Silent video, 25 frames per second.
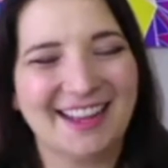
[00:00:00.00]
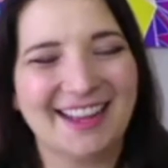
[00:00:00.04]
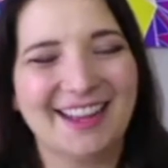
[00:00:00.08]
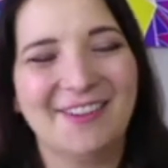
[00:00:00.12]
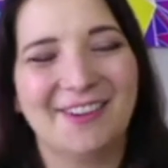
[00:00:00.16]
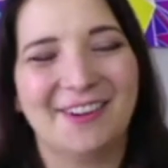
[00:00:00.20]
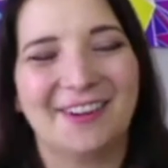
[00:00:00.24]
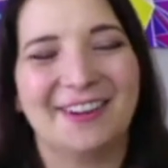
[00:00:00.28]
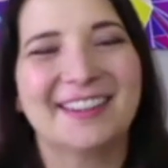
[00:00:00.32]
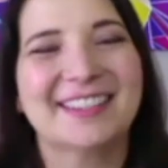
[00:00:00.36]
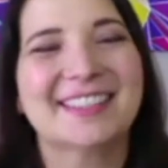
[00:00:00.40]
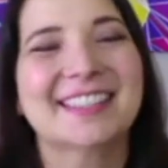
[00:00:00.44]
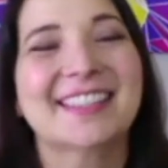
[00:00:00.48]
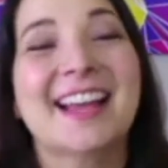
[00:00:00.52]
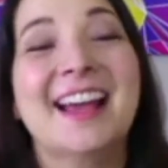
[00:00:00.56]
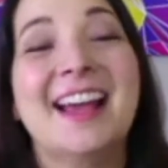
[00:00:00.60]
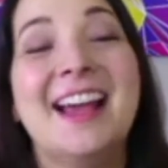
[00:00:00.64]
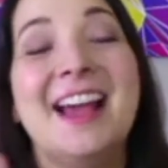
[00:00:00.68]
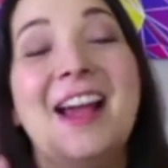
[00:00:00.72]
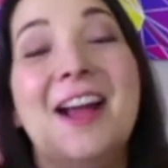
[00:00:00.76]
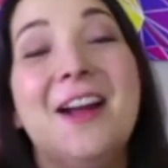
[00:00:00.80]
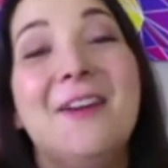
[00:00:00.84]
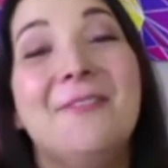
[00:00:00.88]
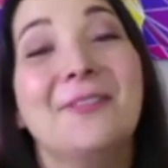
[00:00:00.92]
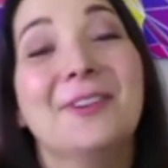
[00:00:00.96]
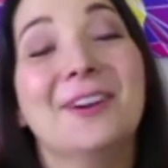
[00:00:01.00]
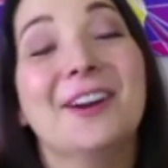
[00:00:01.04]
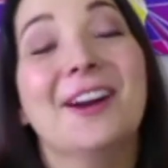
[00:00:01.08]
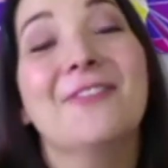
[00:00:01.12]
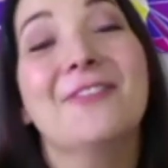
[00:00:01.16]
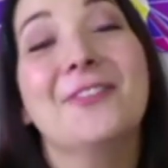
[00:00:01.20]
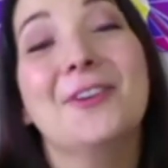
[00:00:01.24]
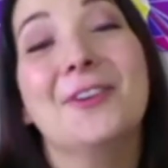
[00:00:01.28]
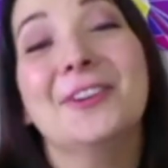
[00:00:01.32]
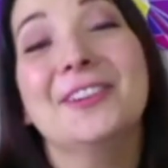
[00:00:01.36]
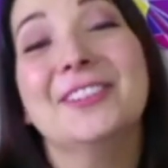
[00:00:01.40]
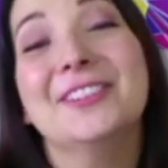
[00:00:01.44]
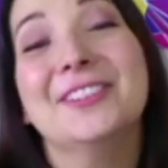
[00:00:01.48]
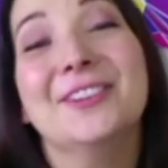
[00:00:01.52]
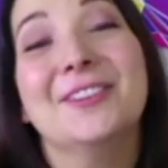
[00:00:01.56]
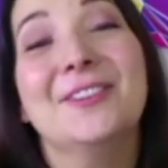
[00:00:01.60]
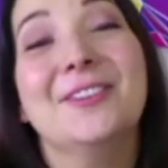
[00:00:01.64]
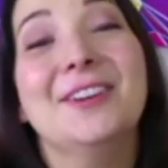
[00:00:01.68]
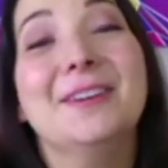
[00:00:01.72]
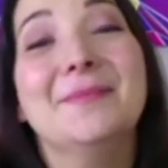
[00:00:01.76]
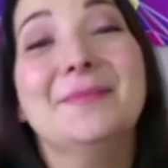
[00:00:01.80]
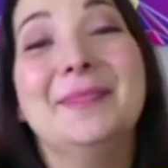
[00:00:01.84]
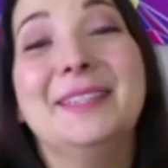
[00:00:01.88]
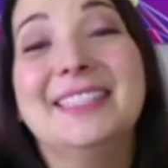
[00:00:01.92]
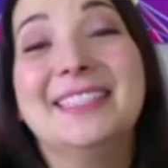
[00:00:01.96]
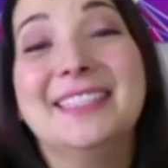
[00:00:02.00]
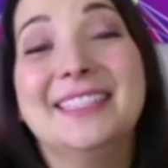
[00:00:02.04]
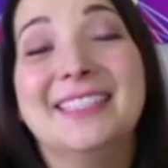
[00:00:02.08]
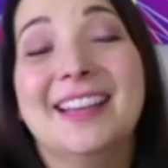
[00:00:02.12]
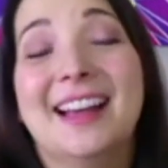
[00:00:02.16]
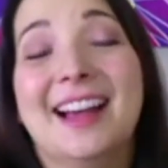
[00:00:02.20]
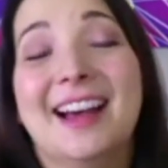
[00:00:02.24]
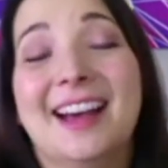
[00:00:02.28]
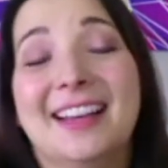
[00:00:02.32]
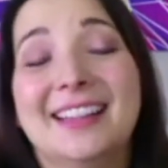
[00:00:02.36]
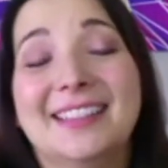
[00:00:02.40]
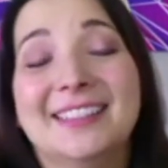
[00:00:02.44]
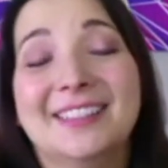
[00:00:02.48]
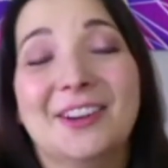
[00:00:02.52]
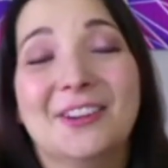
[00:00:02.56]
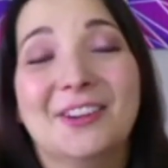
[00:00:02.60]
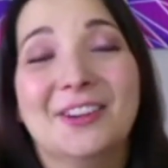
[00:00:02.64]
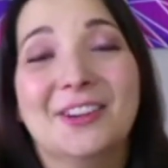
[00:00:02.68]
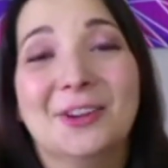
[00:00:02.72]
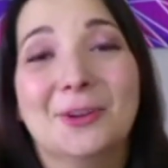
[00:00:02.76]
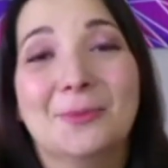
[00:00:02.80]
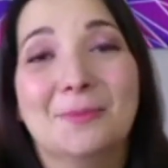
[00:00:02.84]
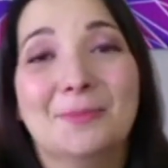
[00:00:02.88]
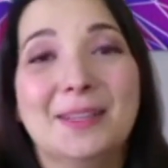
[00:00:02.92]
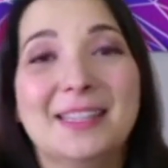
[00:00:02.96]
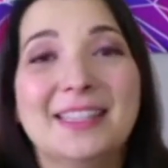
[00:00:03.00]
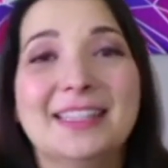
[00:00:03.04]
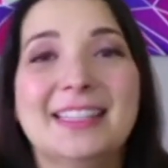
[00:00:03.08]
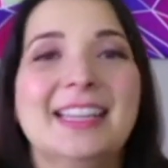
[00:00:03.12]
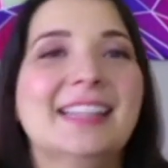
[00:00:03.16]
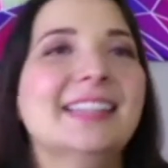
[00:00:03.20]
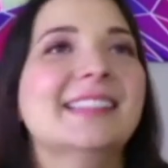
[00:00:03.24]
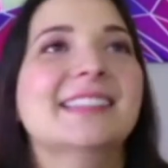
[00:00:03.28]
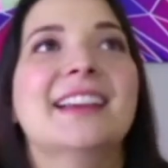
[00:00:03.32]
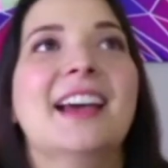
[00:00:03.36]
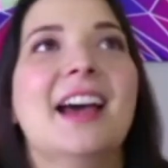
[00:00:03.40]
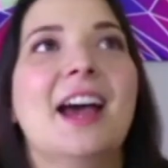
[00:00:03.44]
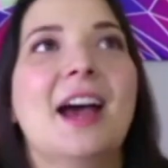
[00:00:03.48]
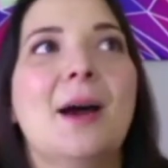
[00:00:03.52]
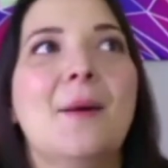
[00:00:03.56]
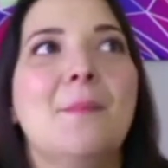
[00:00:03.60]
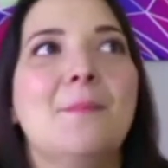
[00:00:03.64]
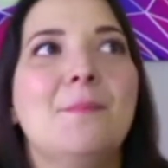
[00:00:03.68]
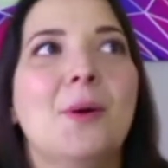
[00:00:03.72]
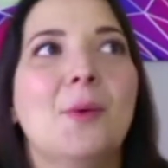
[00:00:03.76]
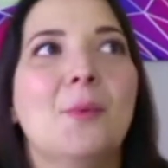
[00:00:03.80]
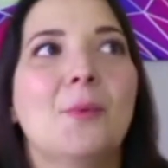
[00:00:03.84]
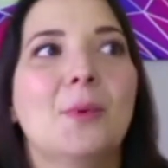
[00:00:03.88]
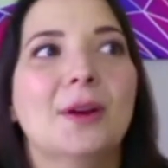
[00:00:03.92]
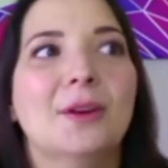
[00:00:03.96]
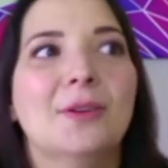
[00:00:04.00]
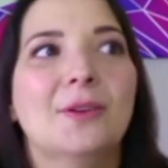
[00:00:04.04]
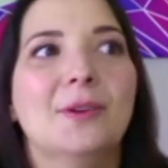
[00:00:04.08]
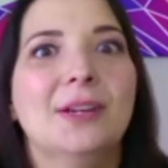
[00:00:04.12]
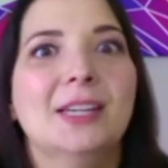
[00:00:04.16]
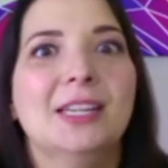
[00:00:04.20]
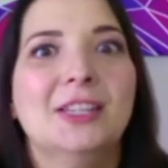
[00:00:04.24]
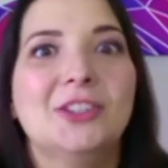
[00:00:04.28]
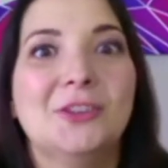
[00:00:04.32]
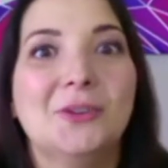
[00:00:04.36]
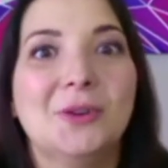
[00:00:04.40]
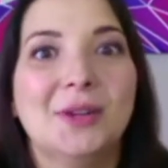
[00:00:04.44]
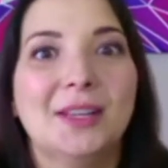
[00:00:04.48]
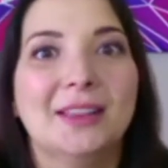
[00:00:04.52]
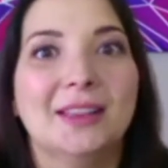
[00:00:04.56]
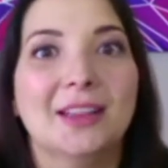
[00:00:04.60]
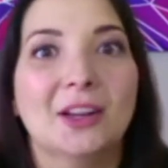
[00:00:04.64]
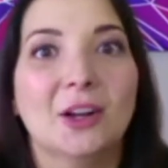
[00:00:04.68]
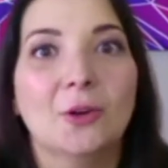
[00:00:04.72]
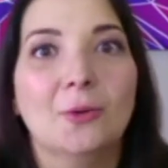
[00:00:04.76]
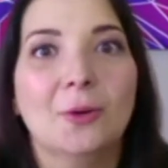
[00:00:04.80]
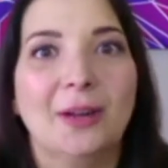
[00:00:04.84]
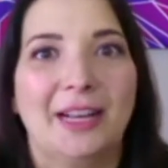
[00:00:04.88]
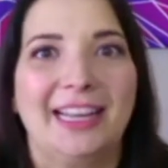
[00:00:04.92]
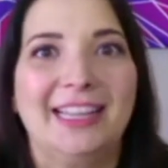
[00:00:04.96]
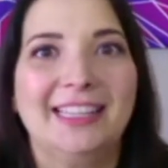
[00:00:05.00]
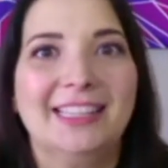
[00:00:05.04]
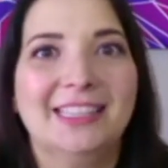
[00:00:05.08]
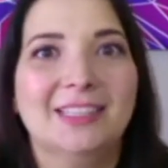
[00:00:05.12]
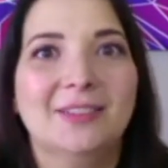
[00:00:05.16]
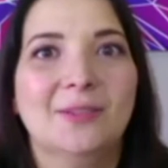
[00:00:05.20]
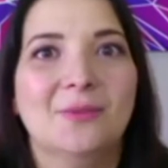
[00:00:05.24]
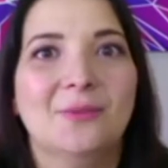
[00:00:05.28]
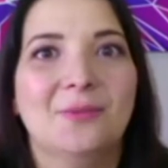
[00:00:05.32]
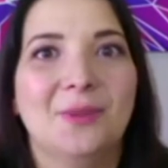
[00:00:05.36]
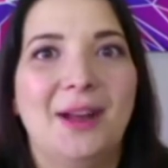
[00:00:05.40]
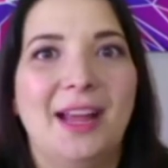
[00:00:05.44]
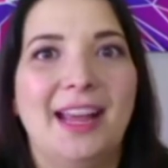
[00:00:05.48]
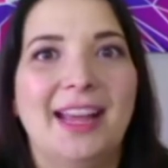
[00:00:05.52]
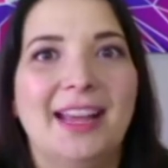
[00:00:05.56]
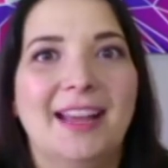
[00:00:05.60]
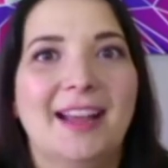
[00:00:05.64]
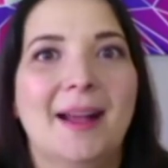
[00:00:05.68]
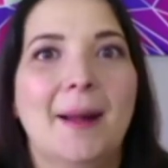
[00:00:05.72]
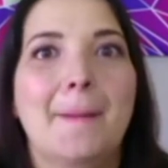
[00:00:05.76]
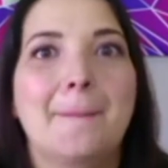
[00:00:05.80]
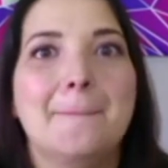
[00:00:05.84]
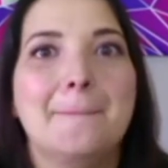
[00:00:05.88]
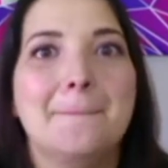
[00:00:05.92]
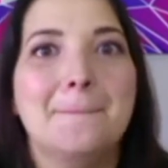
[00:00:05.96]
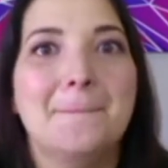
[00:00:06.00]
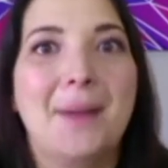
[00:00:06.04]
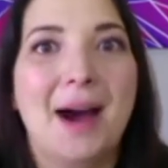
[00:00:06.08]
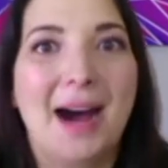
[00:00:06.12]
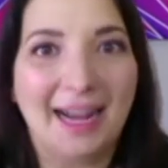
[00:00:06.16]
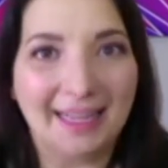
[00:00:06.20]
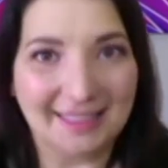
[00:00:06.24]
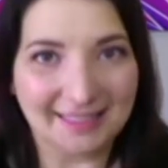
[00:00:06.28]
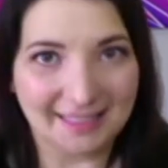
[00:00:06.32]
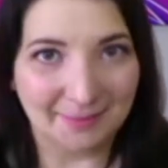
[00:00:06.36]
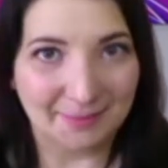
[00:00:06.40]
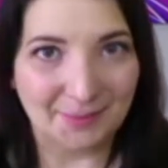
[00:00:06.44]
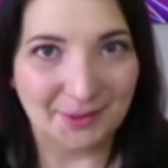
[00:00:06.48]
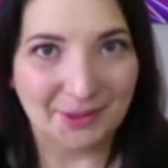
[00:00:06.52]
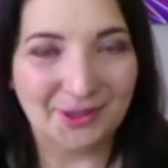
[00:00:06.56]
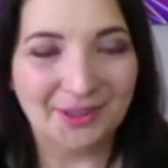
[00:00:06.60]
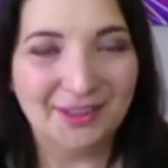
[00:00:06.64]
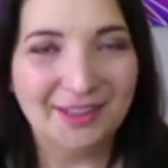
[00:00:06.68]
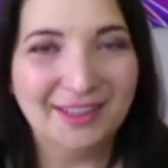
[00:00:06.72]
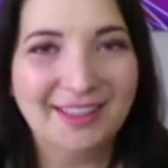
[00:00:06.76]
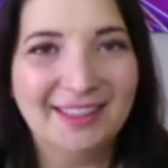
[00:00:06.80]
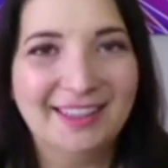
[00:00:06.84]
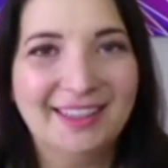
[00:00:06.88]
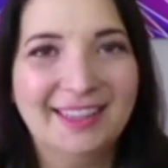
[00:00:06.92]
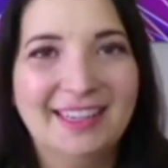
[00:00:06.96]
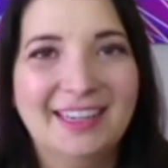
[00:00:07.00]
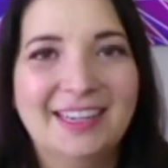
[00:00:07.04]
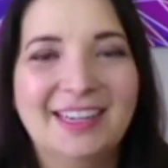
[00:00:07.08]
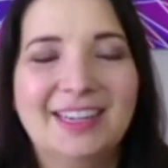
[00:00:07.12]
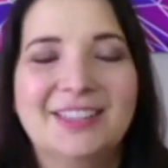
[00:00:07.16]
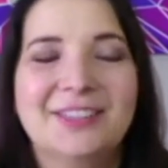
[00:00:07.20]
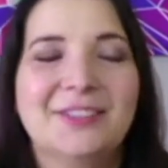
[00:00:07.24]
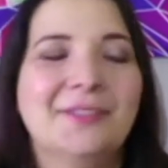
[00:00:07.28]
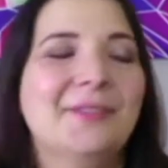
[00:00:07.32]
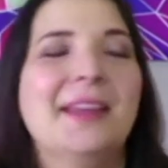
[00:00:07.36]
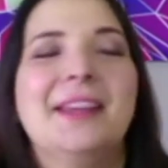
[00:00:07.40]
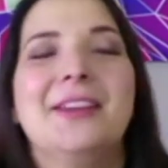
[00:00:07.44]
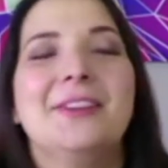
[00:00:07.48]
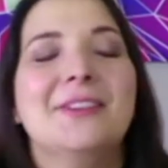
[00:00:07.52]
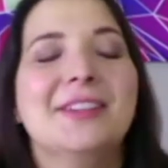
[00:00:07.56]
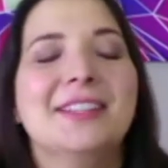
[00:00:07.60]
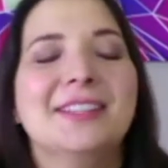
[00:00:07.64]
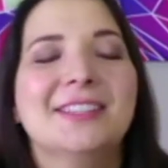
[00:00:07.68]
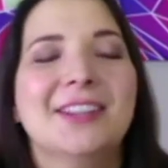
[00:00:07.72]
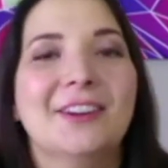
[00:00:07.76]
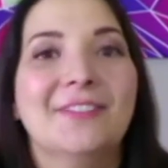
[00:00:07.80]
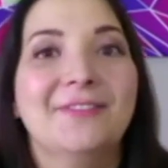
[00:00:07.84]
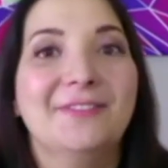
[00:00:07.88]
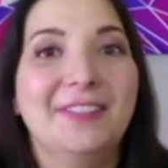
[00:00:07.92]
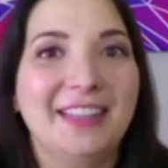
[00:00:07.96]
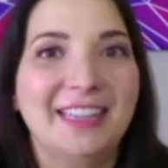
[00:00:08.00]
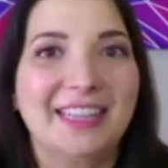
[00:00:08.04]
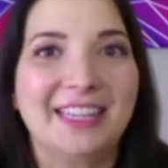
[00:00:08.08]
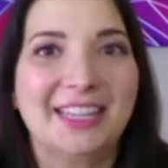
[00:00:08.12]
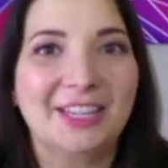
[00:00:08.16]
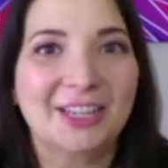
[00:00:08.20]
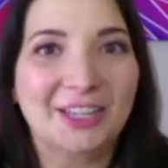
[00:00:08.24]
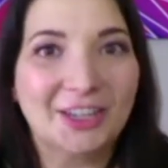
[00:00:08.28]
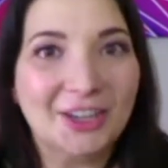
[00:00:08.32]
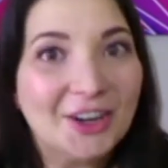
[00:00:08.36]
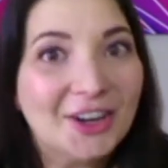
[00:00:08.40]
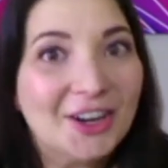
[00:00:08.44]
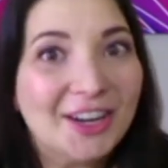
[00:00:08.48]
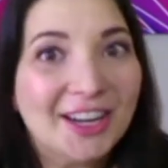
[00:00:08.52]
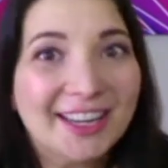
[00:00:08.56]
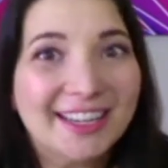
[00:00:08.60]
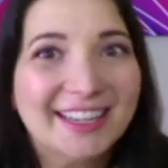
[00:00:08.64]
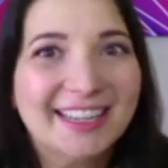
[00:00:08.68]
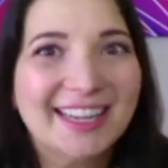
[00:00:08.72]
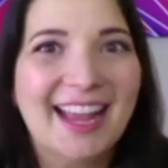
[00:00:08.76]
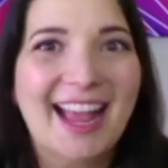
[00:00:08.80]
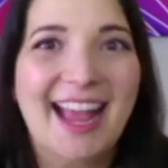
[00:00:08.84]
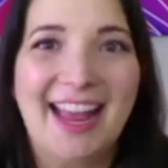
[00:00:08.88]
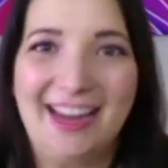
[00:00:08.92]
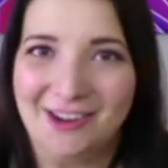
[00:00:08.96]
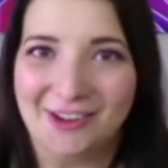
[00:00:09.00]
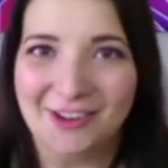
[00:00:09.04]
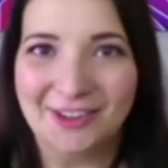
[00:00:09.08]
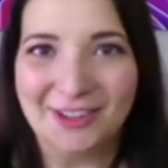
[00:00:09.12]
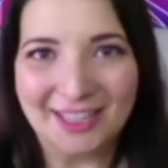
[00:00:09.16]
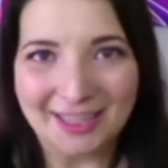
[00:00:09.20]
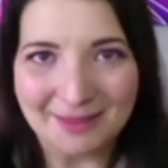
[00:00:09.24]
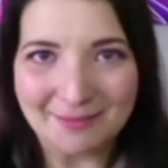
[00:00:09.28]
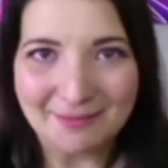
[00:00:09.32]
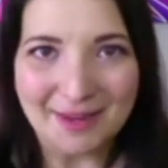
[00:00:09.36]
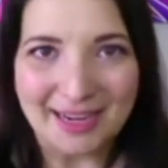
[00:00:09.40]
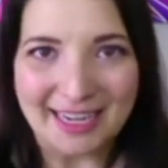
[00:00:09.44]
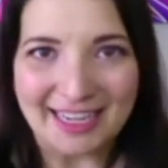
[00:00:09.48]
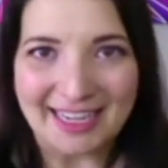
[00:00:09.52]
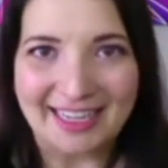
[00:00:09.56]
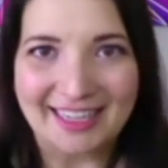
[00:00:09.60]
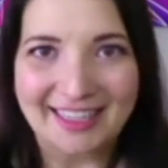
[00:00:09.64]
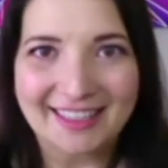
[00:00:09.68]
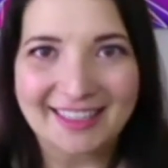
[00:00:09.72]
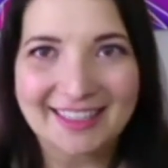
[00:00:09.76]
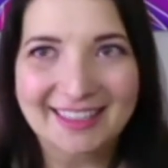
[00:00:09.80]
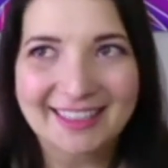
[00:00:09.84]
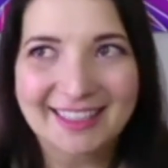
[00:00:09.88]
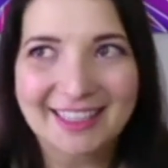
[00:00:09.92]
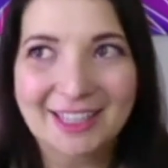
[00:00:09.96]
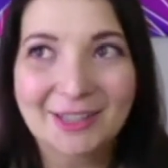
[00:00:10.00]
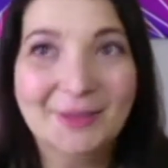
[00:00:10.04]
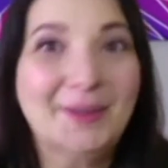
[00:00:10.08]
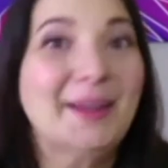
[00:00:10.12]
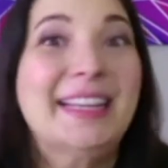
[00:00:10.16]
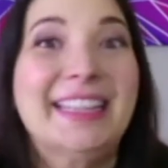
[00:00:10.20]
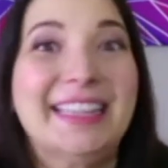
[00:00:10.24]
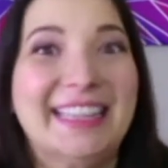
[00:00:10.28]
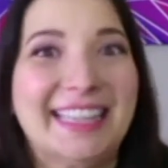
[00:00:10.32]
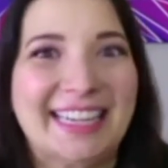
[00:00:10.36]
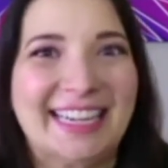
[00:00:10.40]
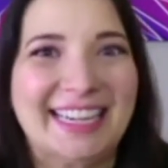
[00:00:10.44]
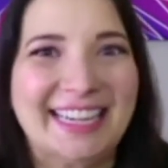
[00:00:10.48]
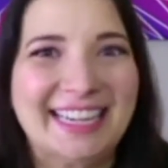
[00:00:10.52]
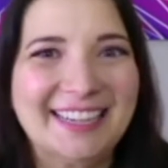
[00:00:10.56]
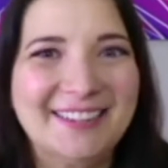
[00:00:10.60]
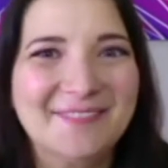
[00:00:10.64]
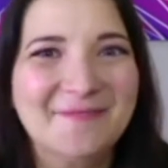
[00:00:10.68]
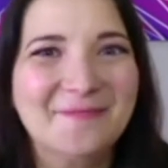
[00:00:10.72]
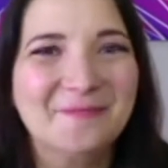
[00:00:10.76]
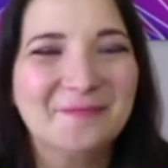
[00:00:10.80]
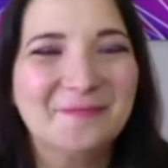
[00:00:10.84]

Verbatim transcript: course, where of course you're going to be uh, starting your business, but we're going to do it in the quickest way possible so that you can start feeling good and earning money quickly.